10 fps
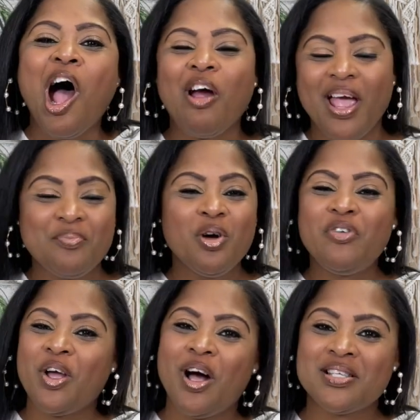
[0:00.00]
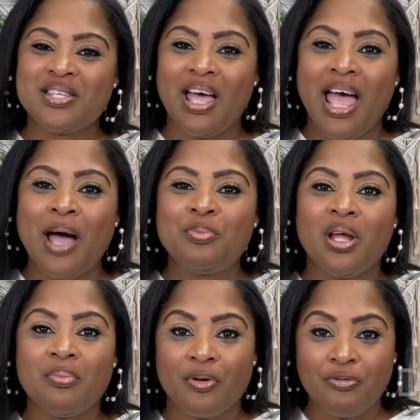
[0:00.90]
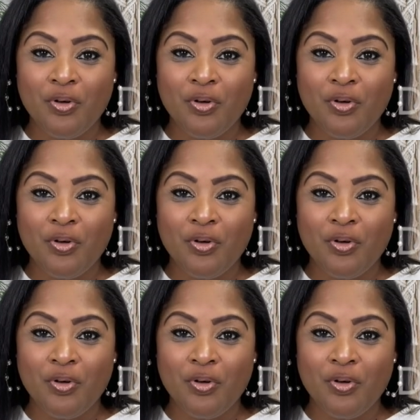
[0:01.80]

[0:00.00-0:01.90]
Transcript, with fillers: All right, moving on to app number